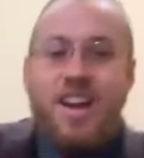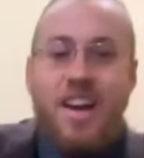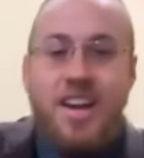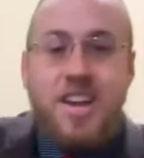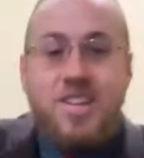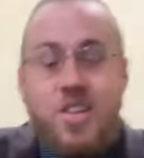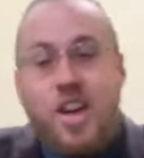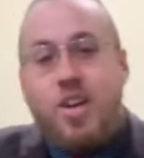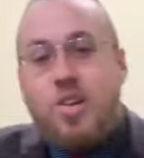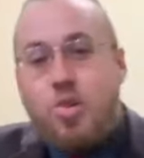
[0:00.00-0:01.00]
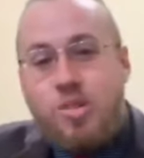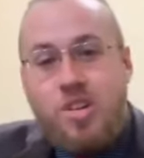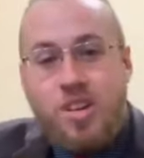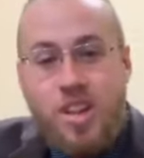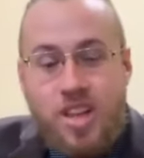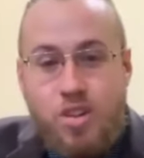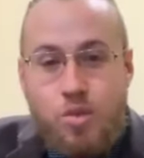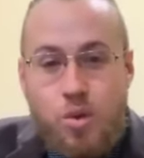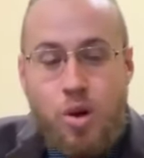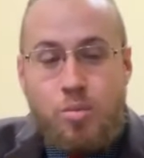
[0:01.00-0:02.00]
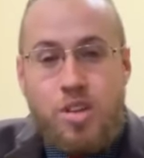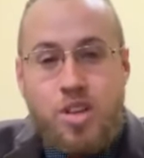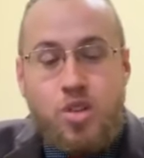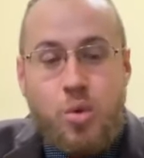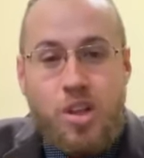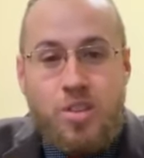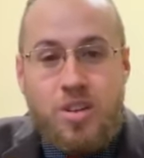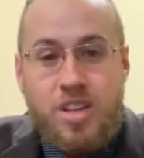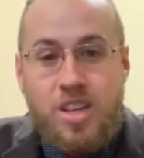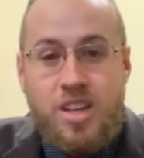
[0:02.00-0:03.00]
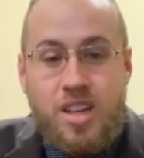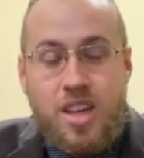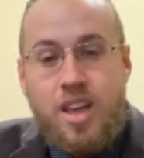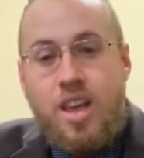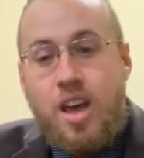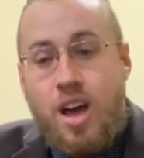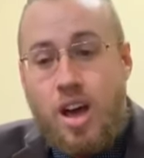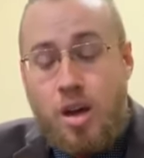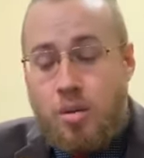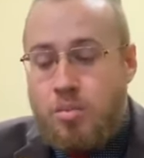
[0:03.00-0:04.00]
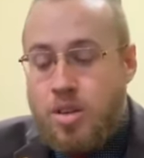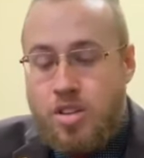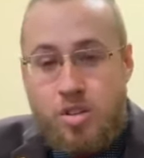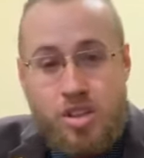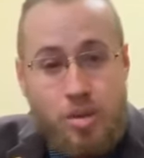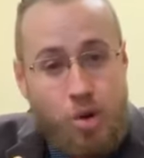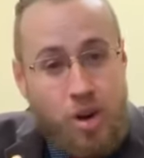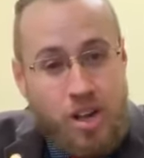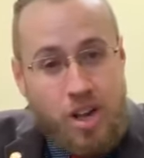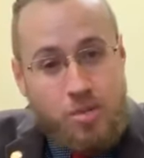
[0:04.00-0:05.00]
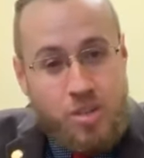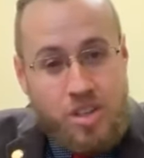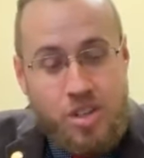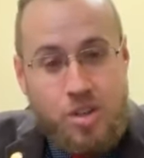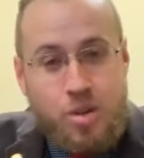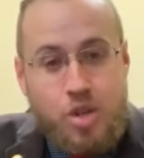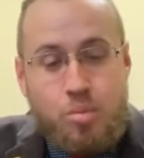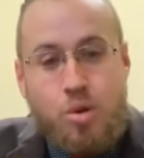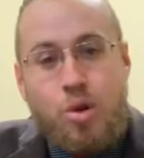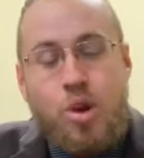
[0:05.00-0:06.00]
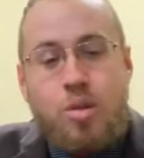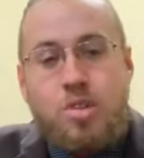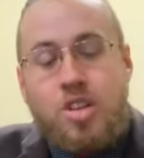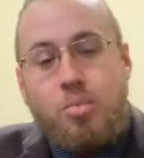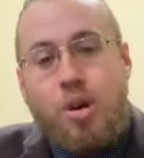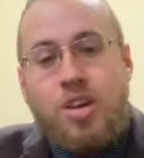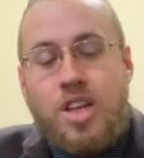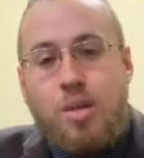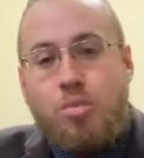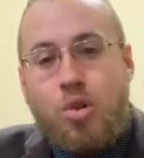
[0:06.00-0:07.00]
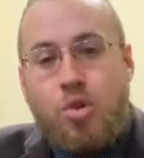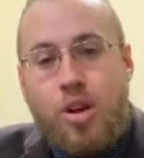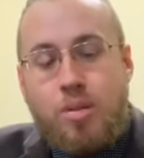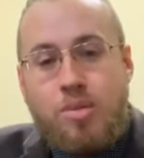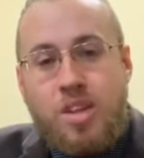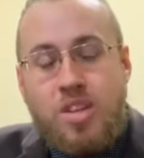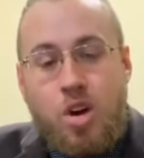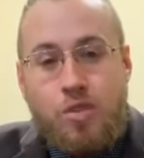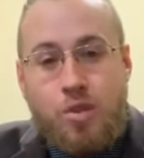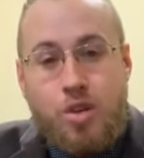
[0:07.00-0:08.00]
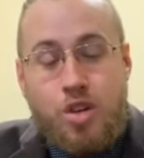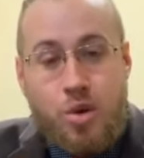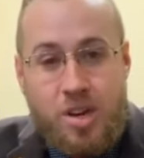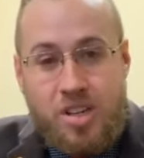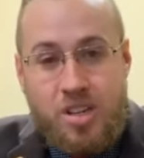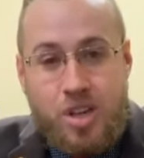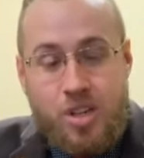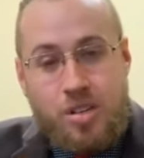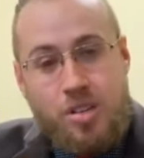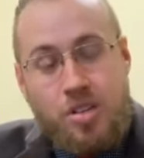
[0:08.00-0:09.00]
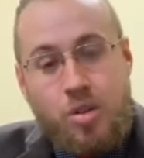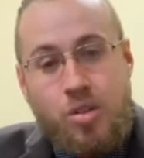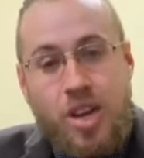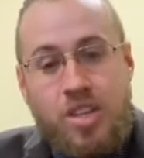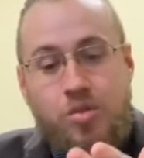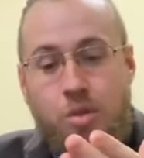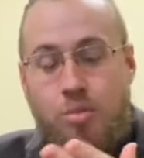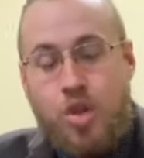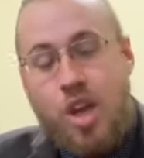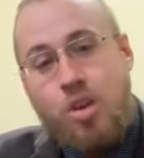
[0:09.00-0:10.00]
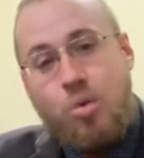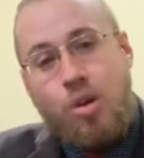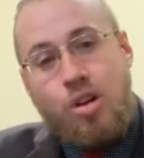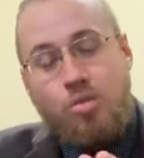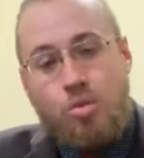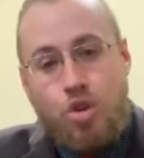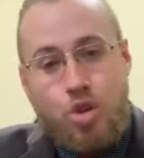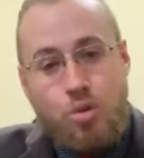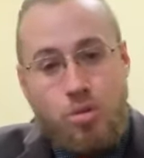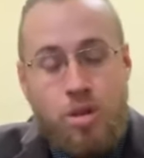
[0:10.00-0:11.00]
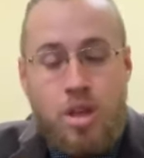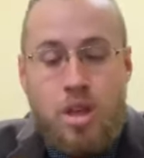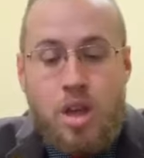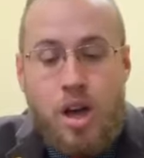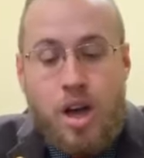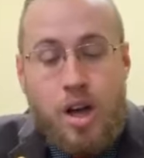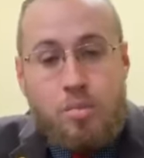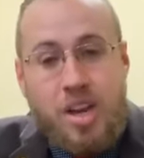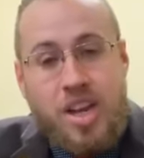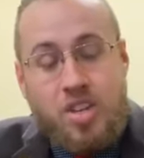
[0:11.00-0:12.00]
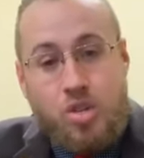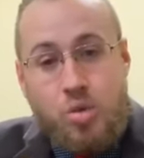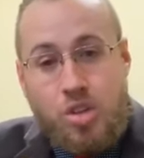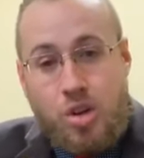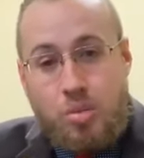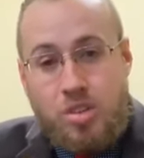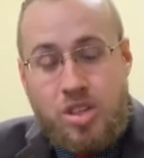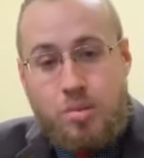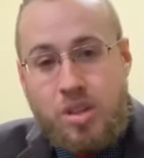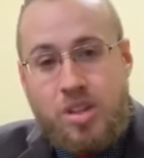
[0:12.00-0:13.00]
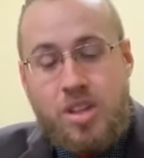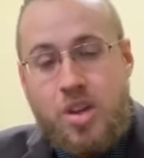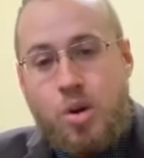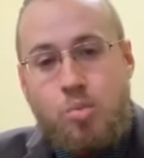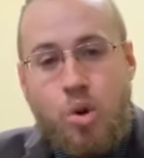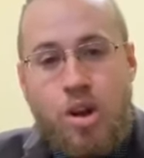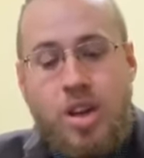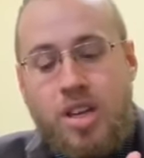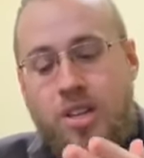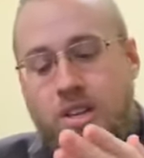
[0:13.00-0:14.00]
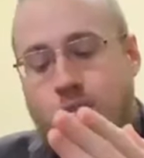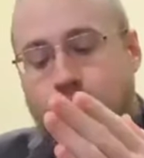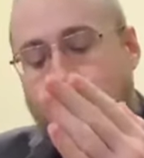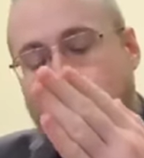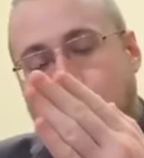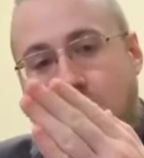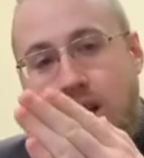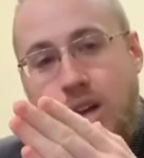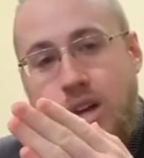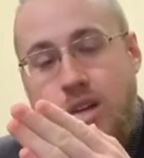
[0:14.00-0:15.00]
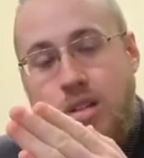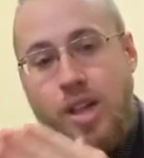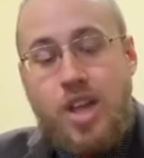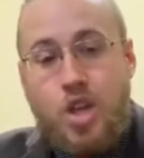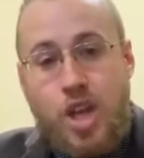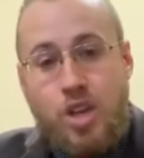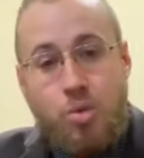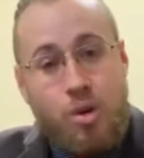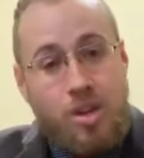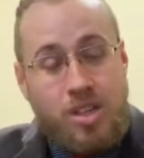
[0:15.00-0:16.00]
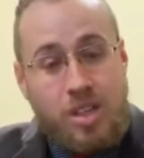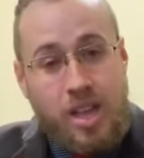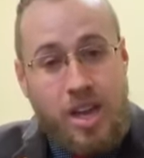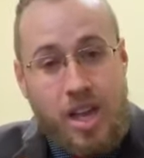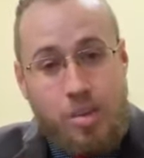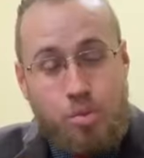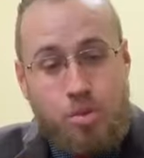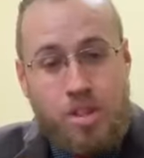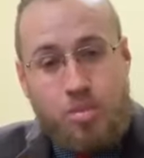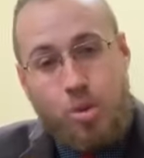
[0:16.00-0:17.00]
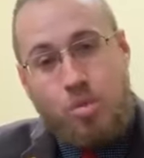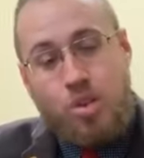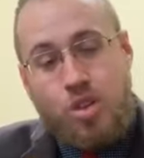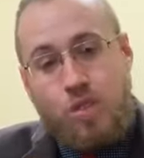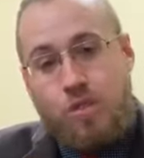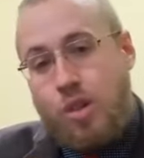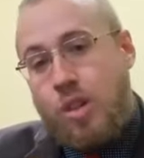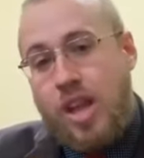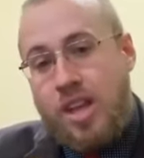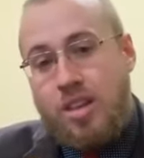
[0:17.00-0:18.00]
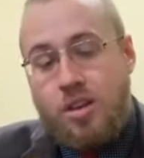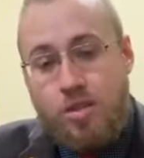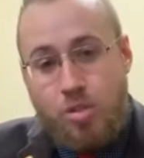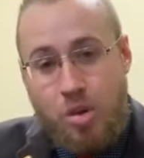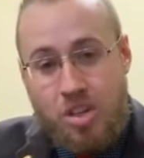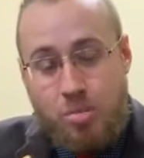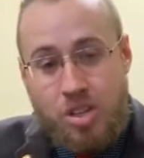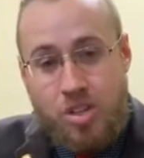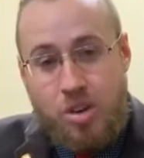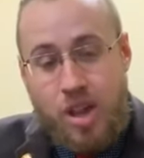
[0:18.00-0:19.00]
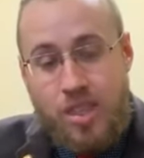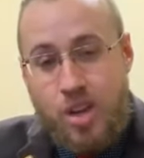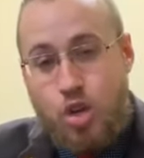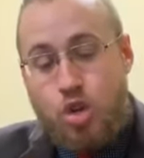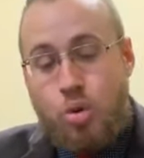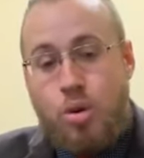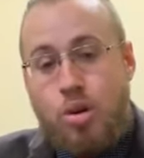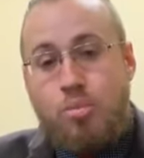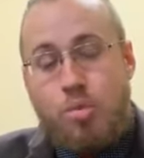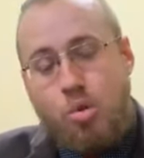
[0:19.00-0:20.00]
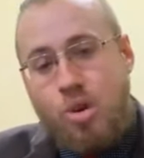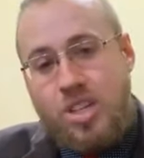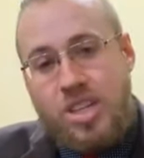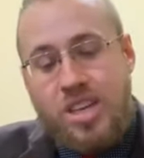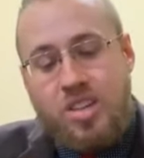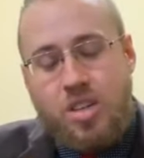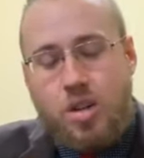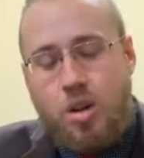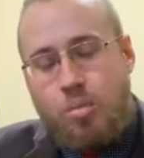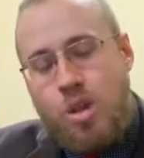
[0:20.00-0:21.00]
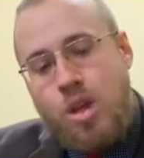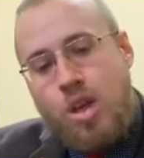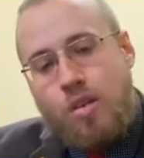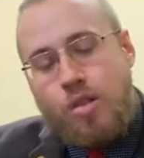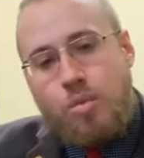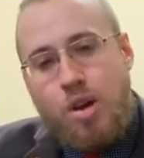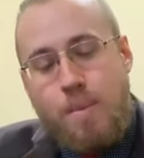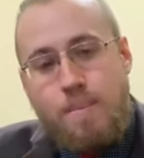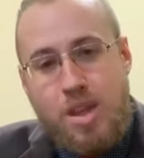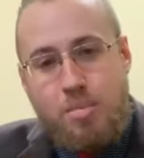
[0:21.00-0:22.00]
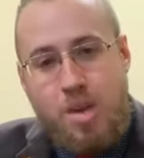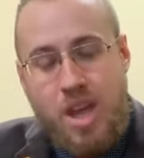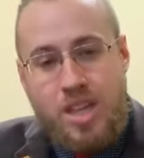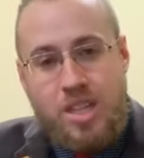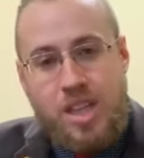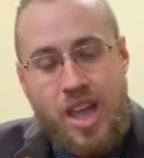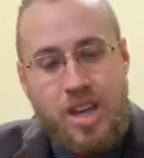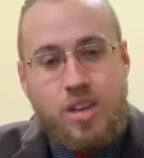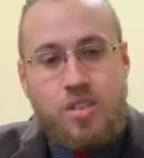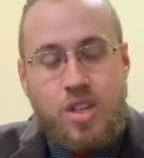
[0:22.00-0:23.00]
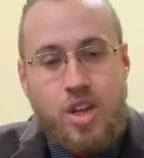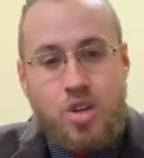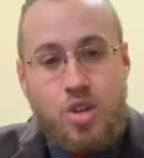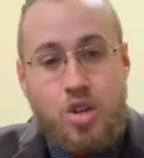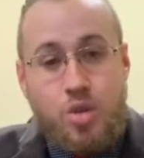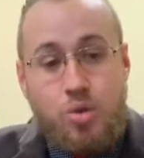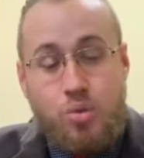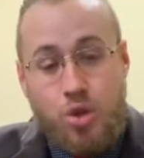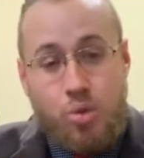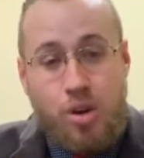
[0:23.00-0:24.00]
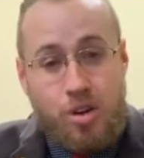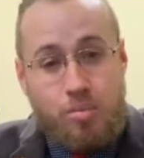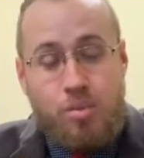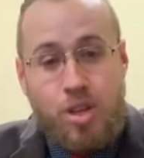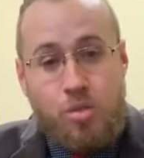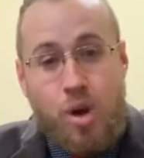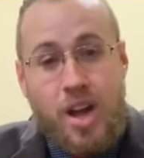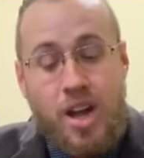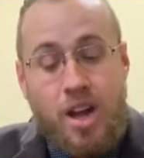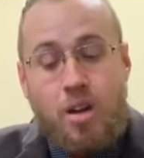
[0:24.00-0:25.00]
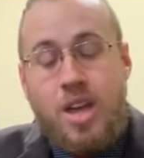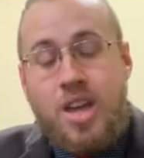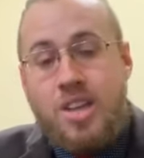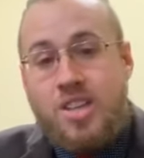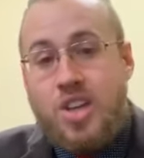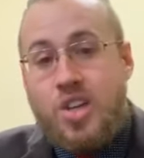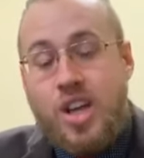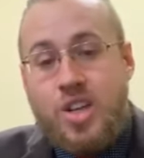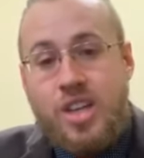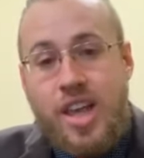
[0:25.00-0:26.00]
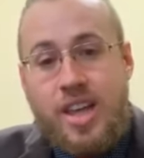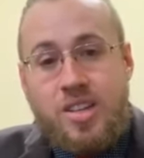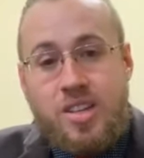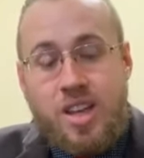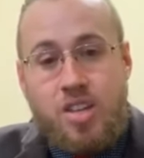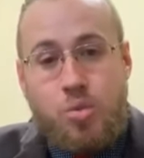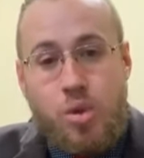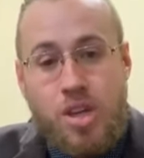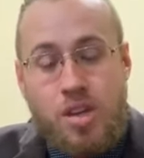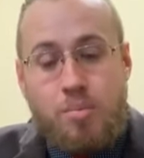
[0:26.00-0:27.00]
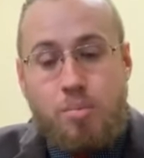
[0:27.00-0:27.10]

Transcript: Hi guys, Jared Newman, class of U Albany twenty thirteen. Um, so the Democratic Conference Internship Program is a part-time program that is offered during session, so that's from January through June. Um, it has two terms. Typically, term one is from uh, late January to late April. That's pretty much the full length of the spring semester, and then a shorter but more intense term from uh, mid-May to the end of session June, which we're in, in right now. Session actually ends next week,